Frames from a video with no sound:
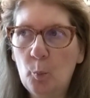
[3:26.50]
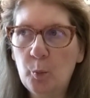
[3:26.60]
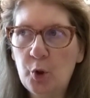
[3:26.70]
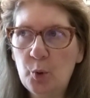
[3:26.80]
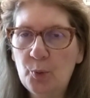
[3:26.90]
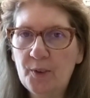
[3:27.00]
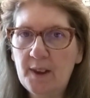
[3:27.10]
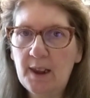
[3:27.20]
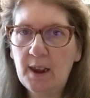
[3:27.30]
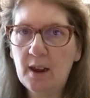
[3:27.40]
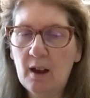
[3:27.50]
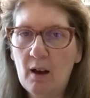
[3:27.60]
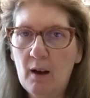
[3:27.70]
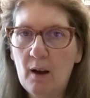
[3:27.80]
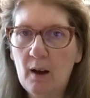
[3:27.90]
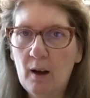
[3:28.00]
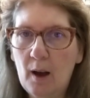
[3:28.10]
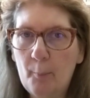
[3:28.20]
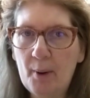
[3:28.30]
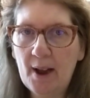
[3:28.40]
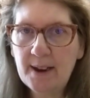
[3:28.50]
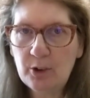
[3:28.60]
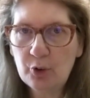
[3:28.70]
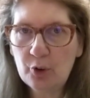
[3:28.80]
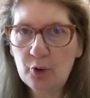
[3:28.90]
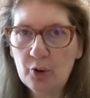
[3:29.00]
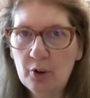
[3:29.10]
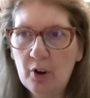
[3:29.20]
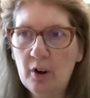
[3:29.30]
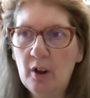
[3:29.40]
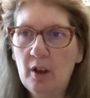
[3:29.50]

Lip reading: using a binder,